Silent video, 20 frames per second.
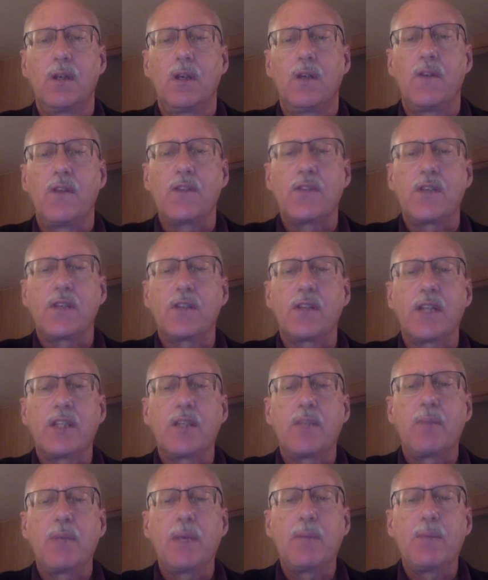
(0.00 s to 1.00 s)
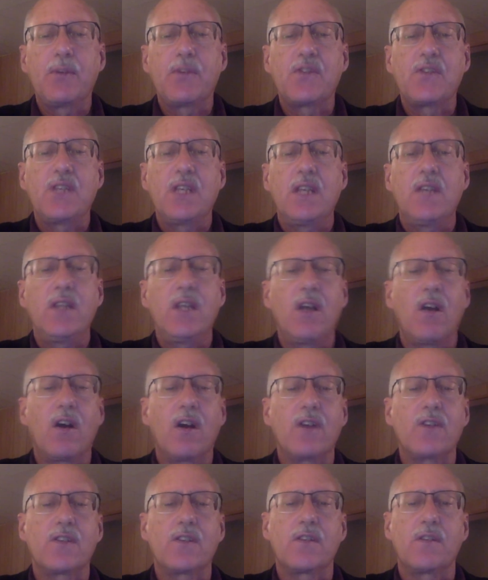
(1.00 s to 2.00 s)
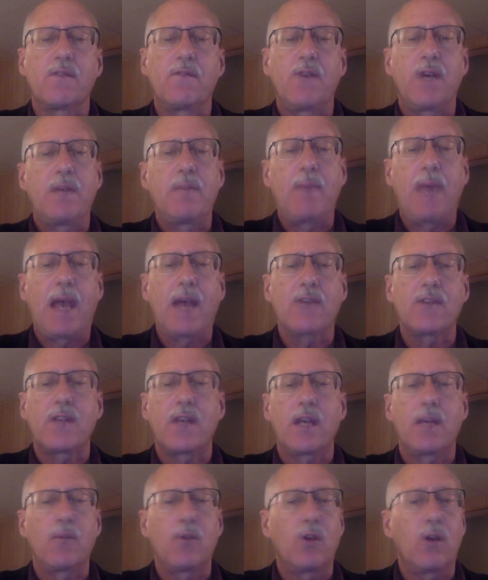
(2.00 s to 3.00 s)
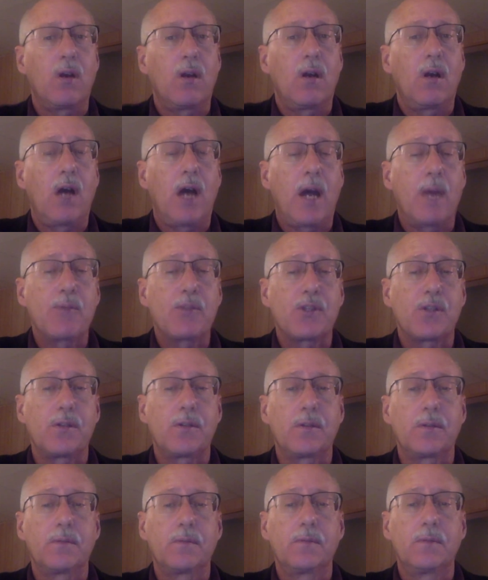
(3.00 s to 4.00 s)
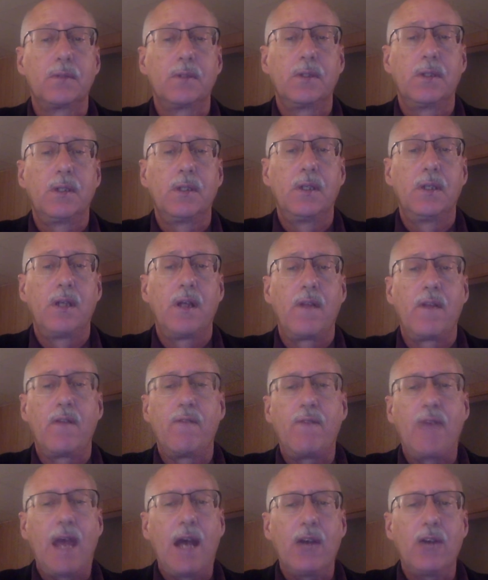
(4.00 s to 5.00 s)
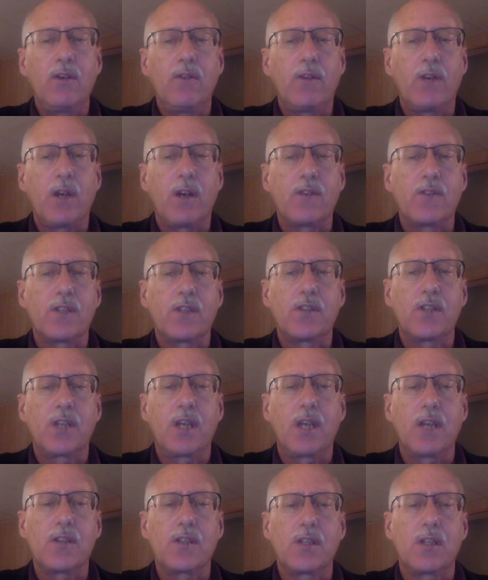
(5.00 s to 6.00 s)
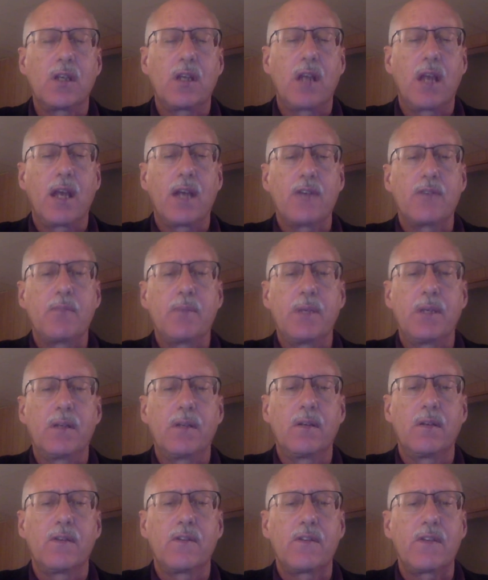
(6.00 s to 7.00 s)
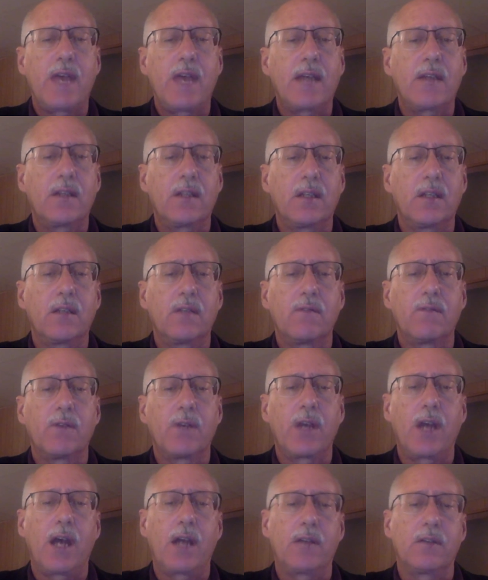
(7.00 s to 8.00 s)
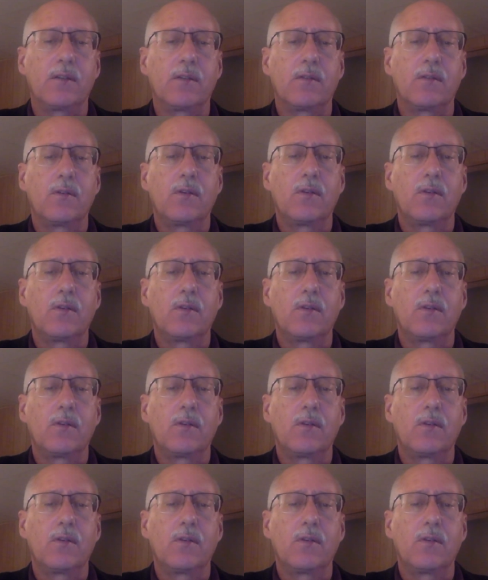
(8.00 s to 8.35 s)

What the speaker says: This has led to people seeing the arts as a fun pastime or optional. The value of an arts education has been sadly forgotten.